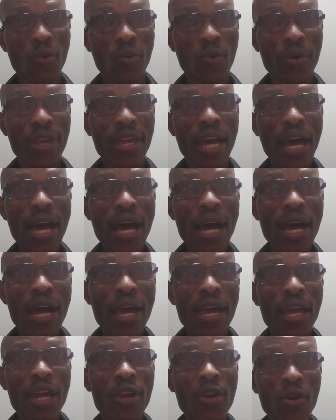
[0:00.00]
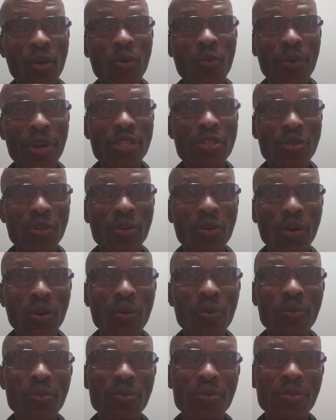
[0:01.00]
We are a long way to
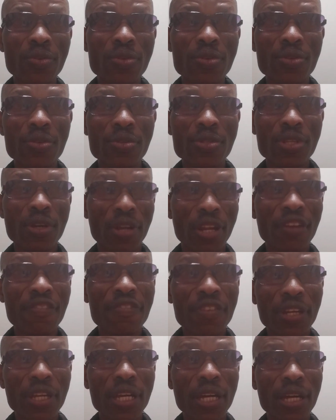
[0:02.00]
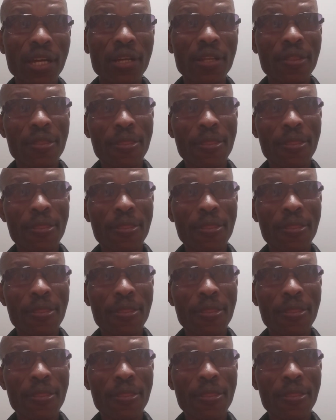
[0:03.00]
go, South Africa.